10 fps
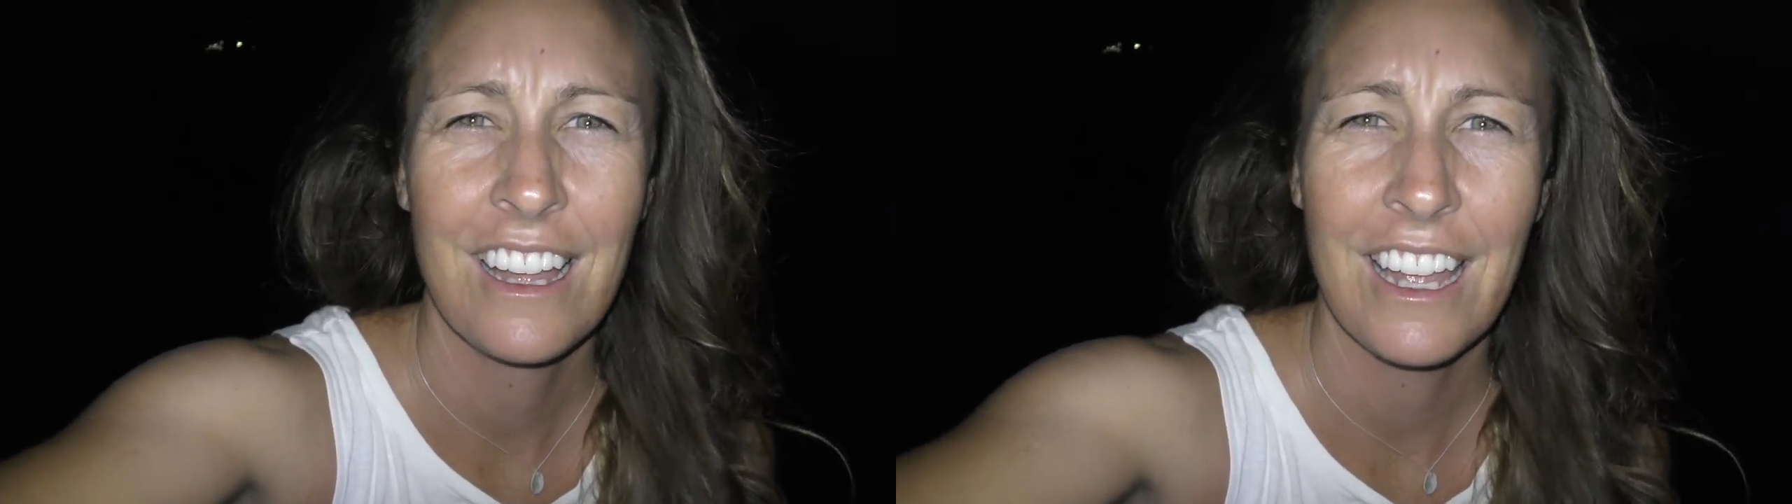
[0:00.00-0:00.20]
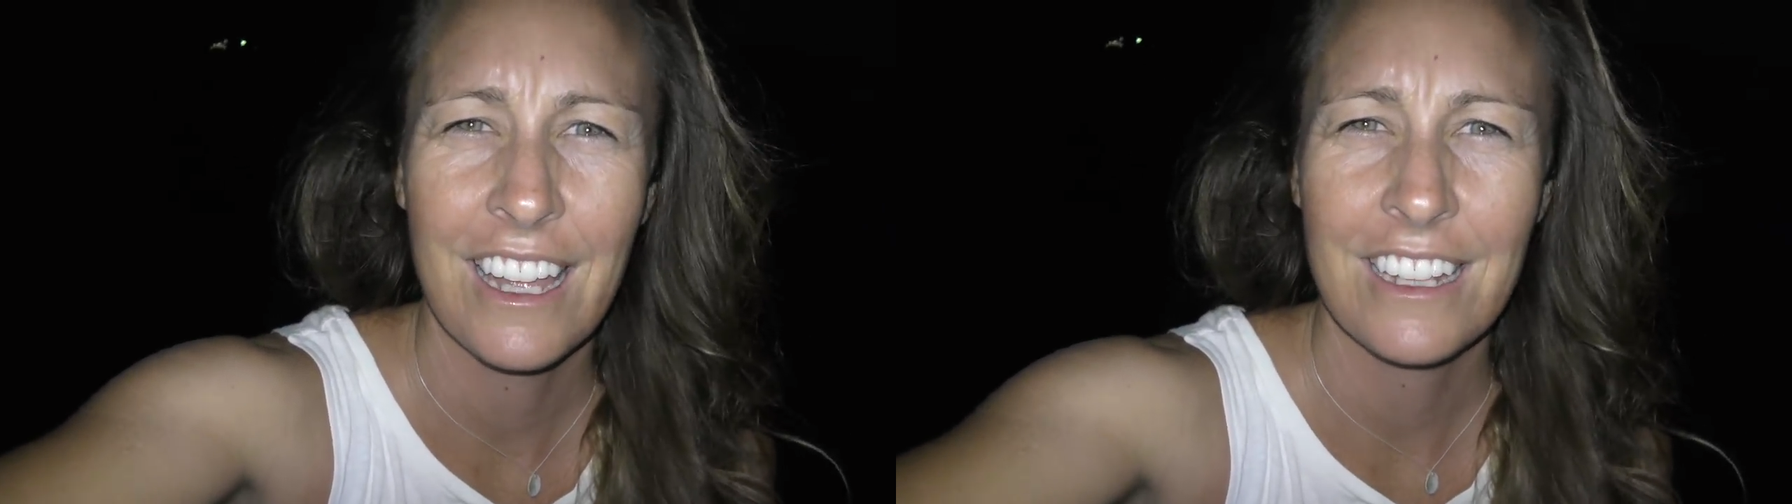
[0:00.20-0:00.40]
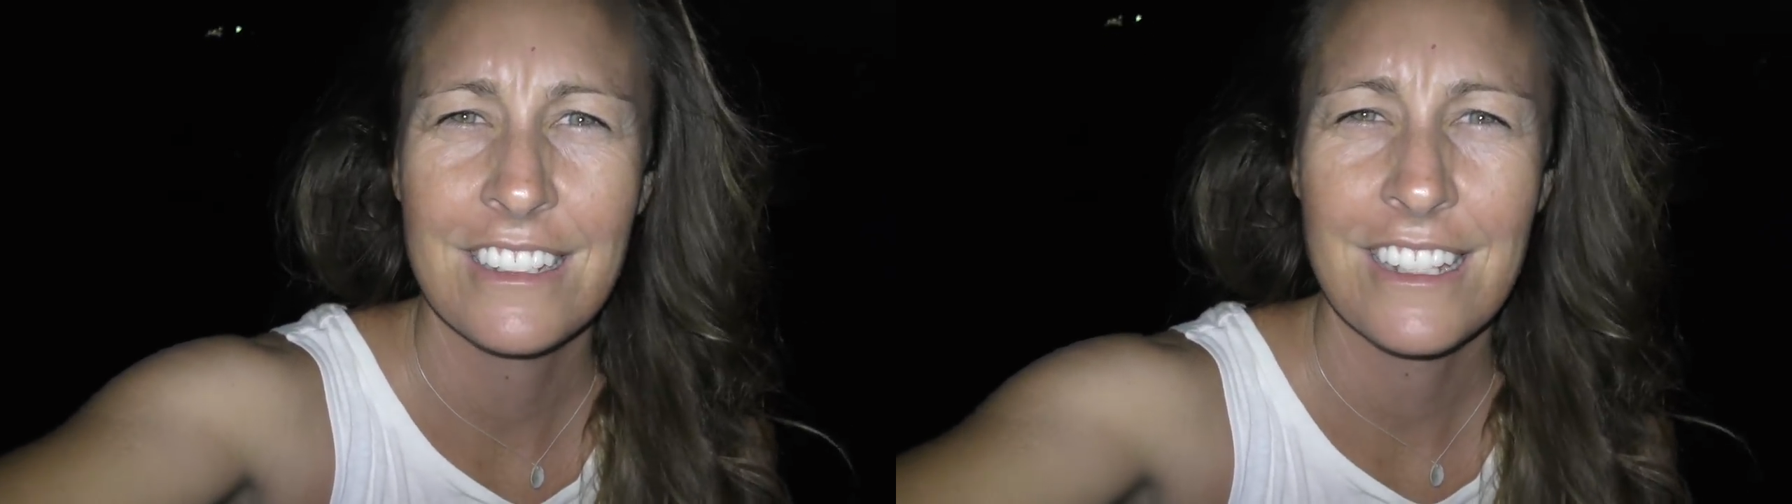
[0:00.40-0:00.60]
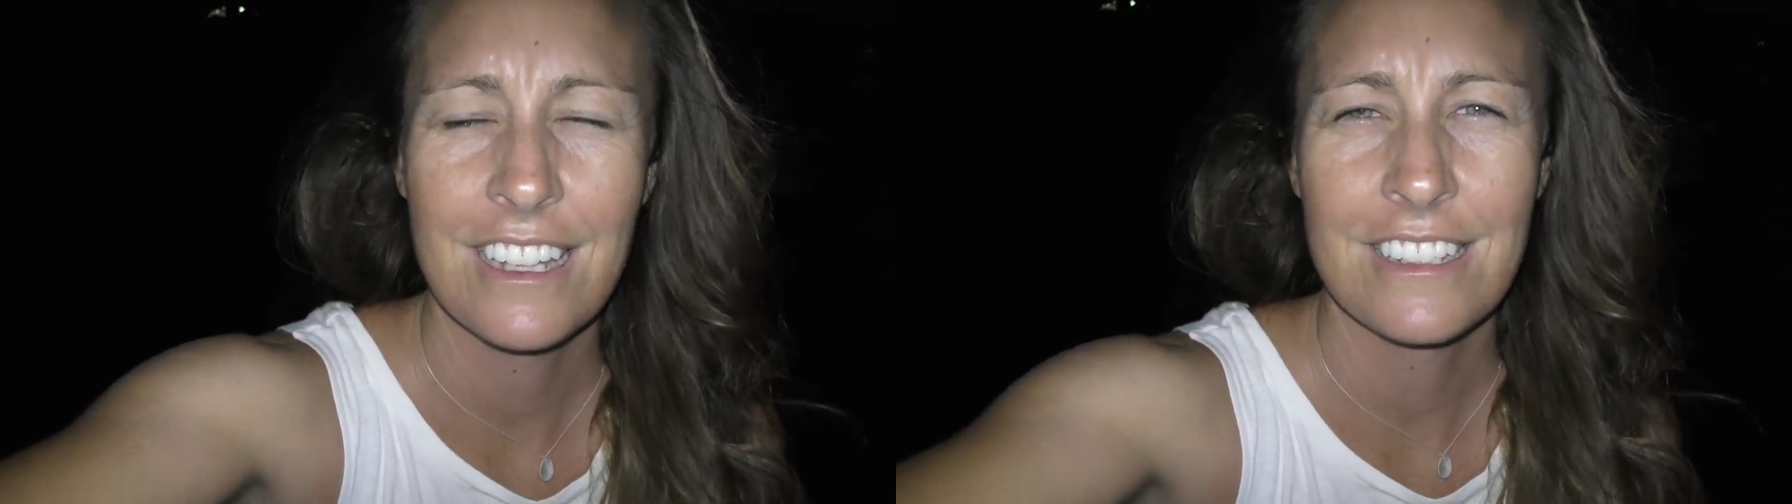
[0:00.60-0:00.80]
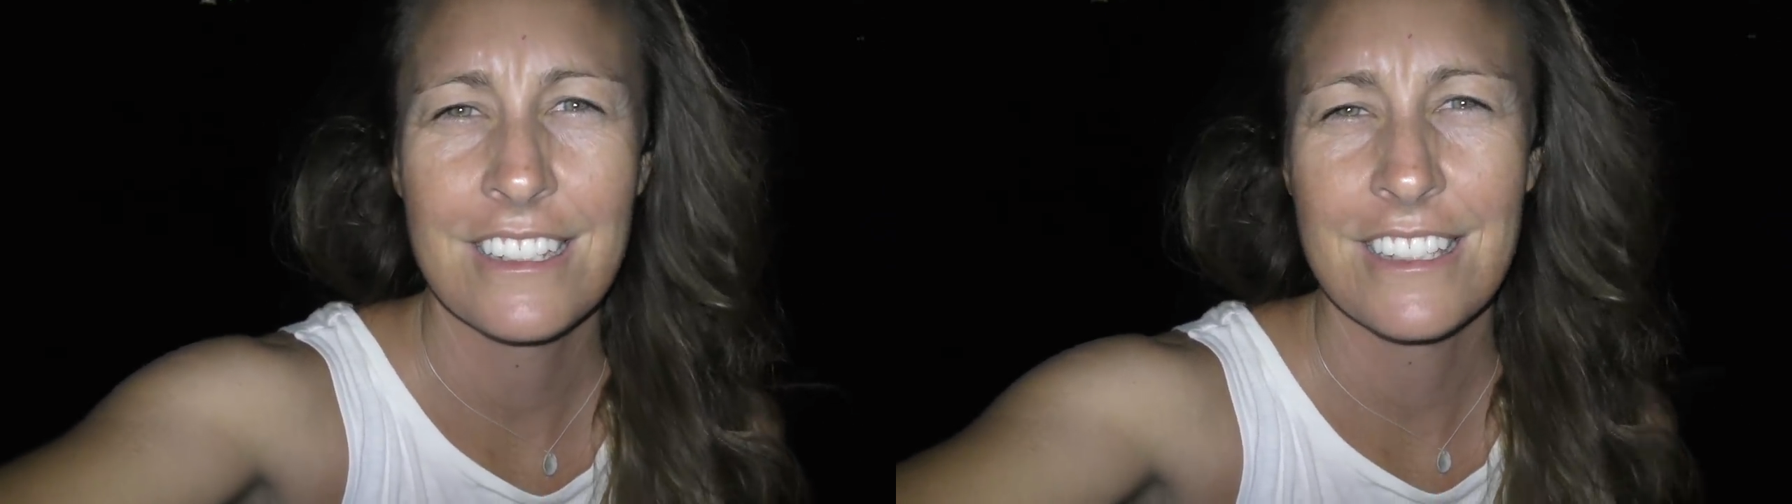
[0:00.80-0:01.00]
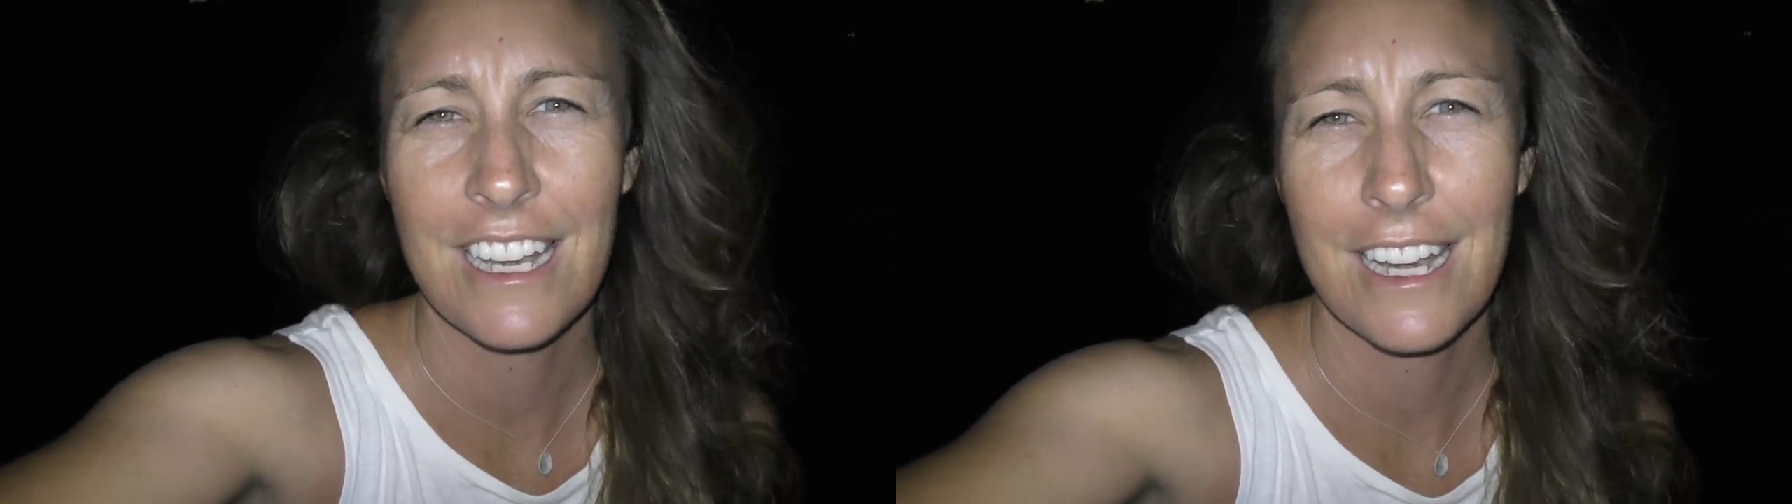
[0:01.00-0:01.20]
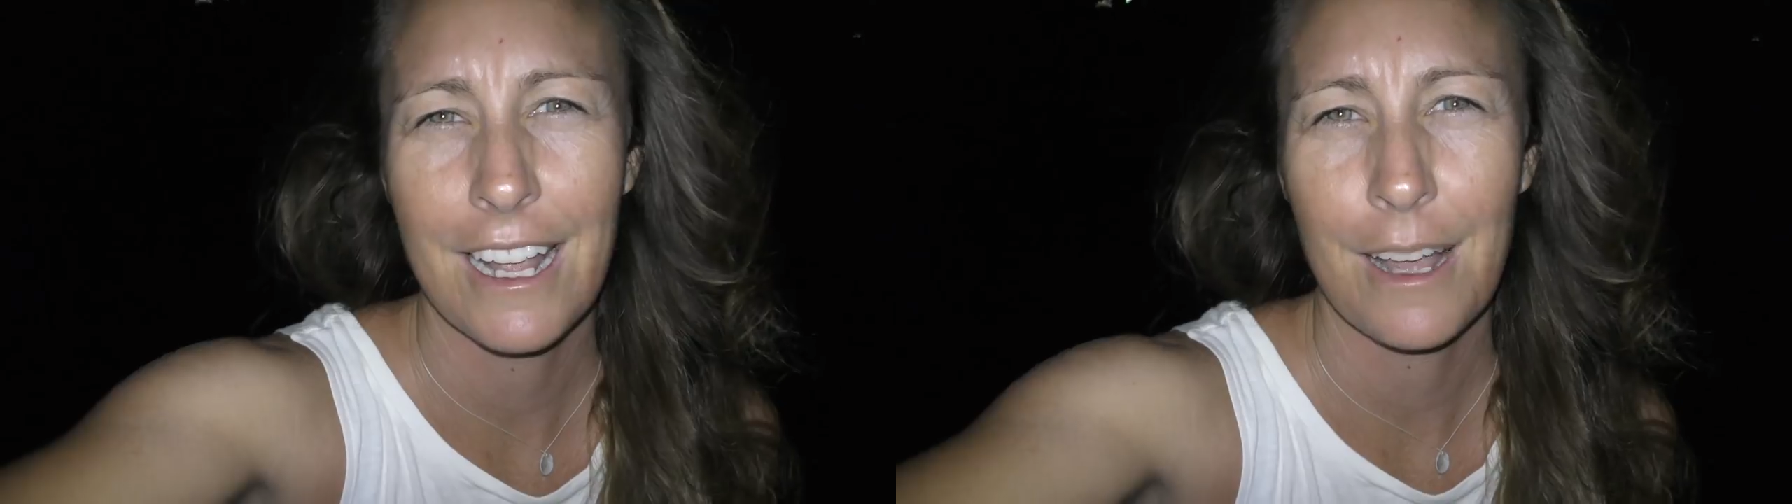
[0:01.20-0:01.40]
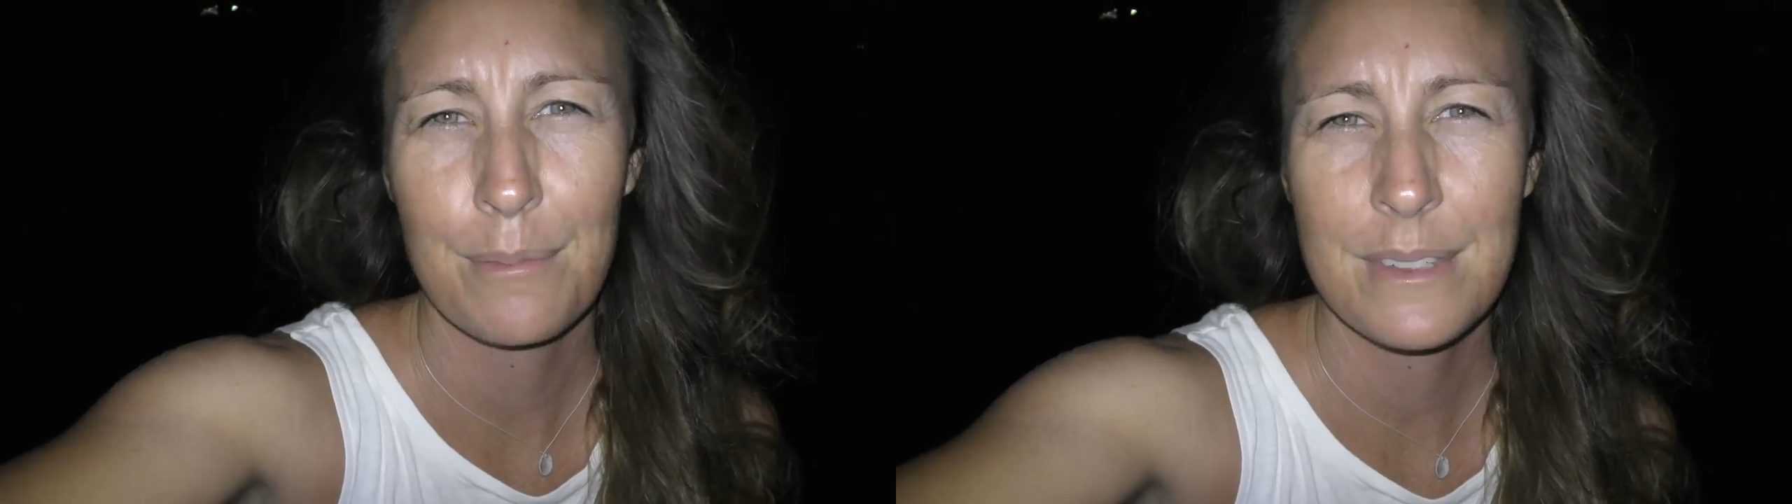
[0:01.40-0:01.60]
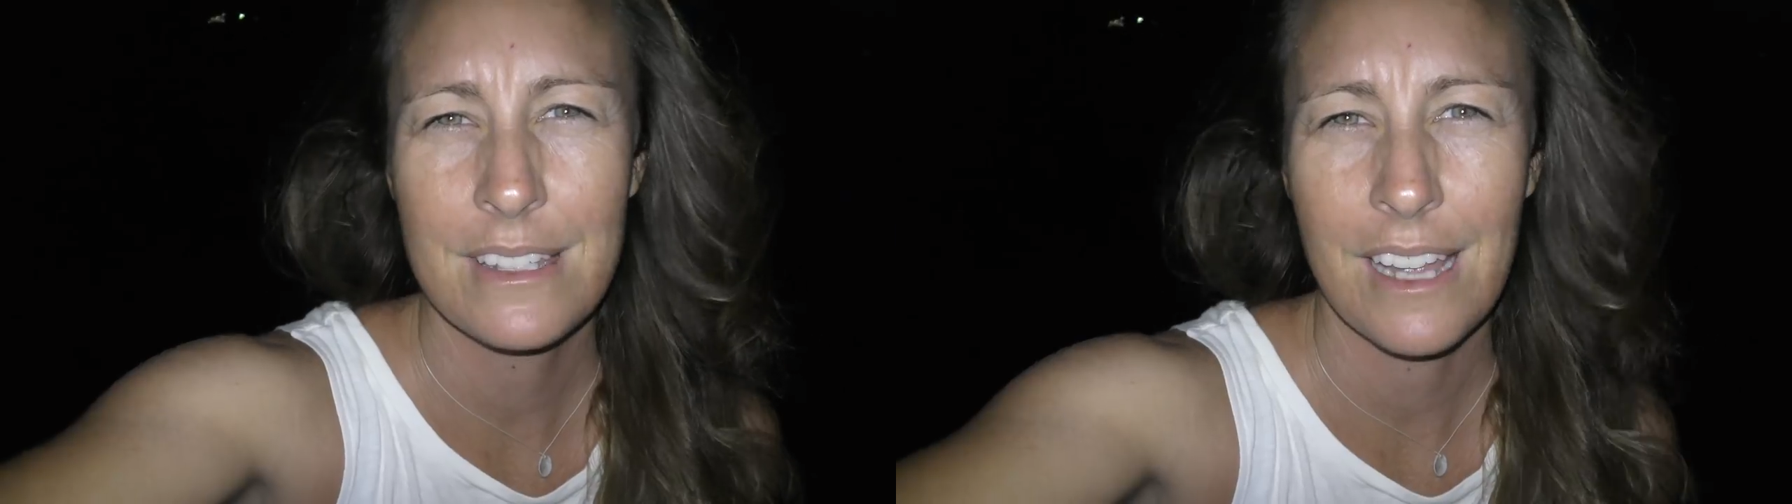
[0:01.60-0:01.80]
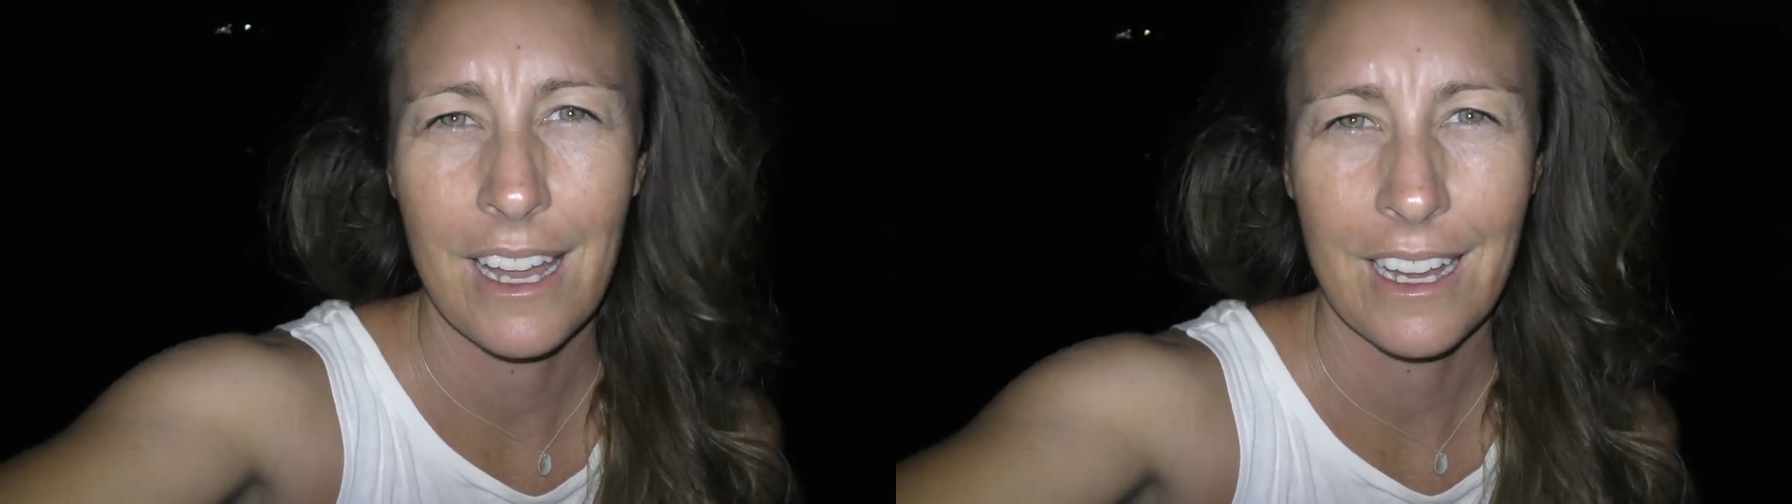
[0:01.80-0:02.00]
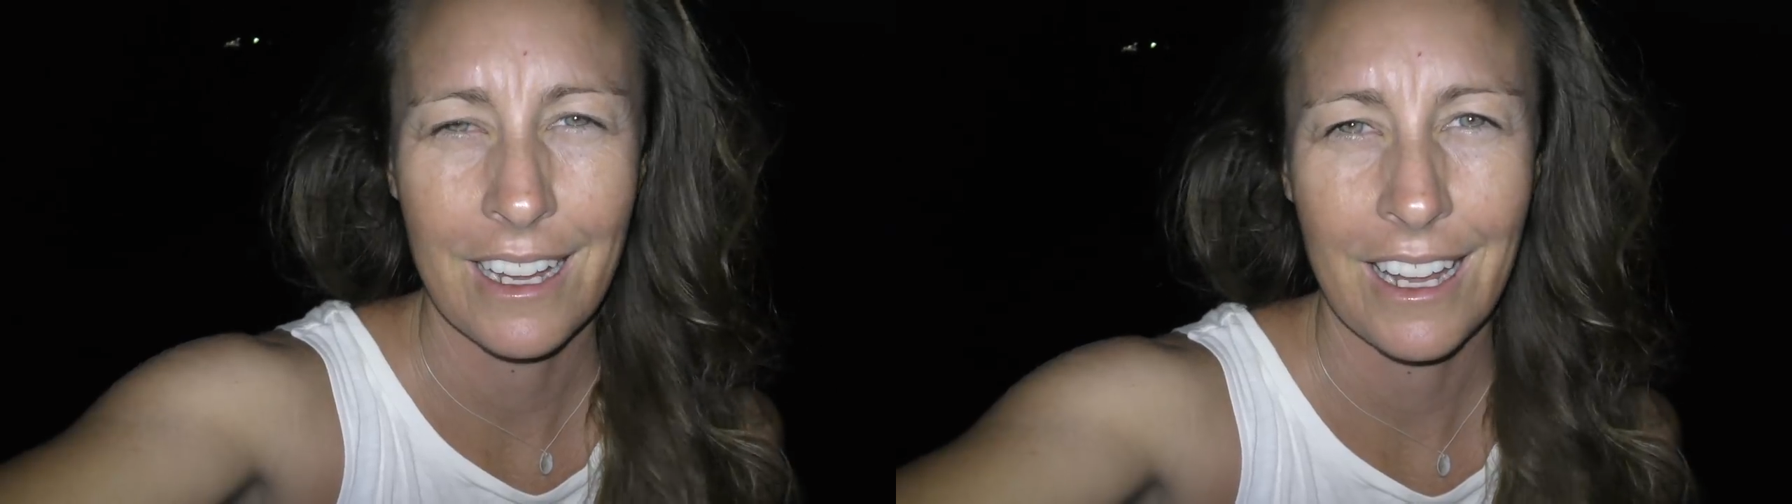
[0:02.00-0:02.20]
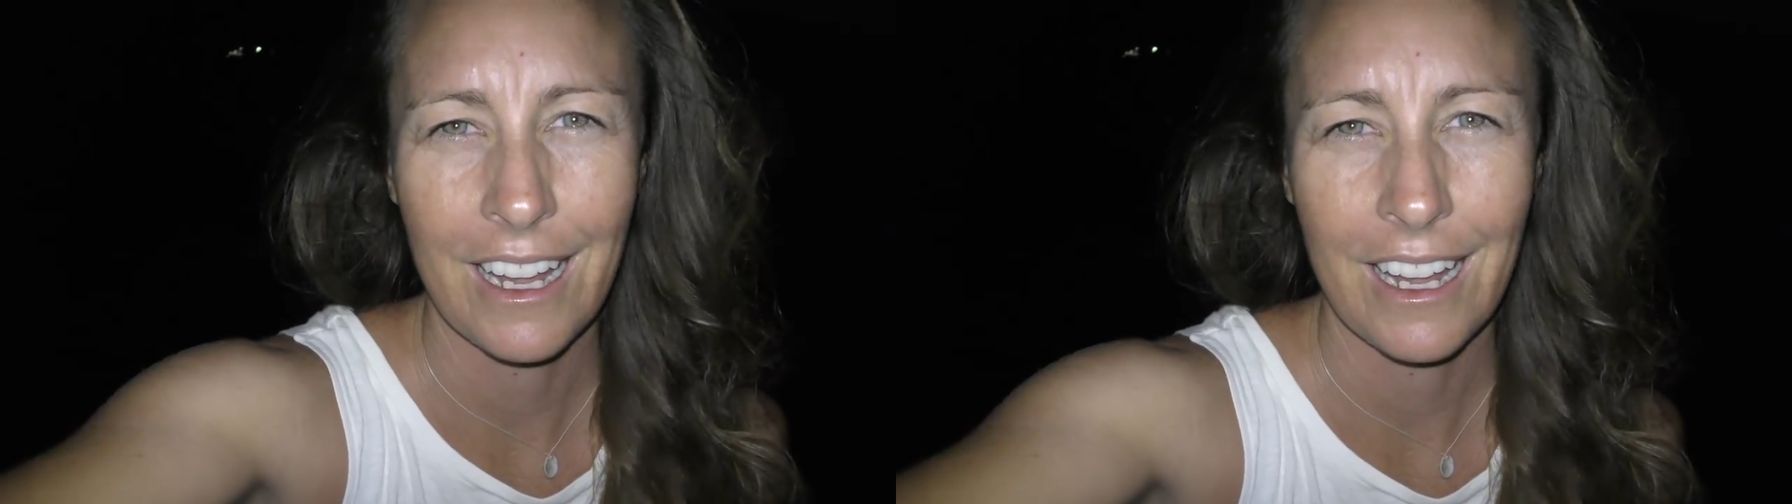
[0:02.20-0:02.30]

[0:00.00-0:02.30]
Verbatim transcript: and she's ending up staying